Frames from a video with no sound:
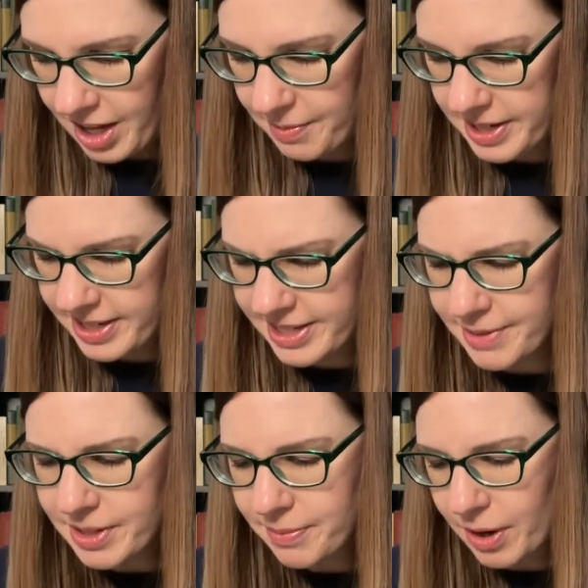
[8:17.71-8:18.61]
I mean, it
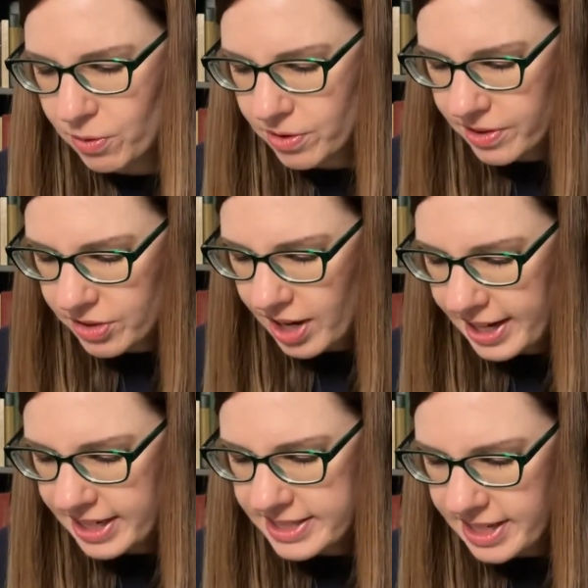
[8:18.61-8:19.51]
keeps talking about Order of the
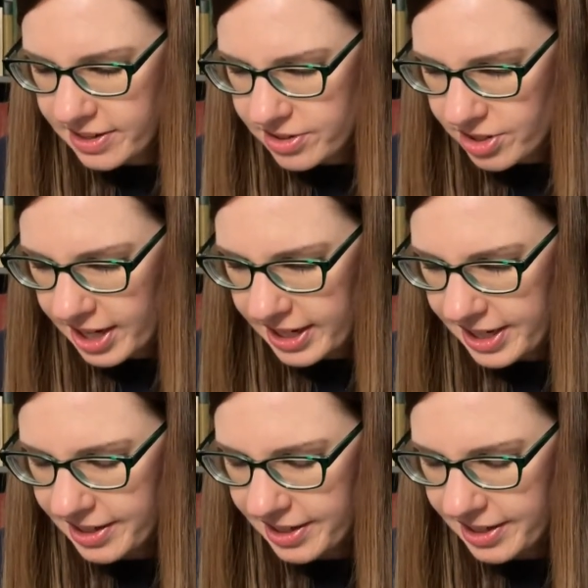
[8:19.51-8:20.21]
Dragon, Son of the Dragon.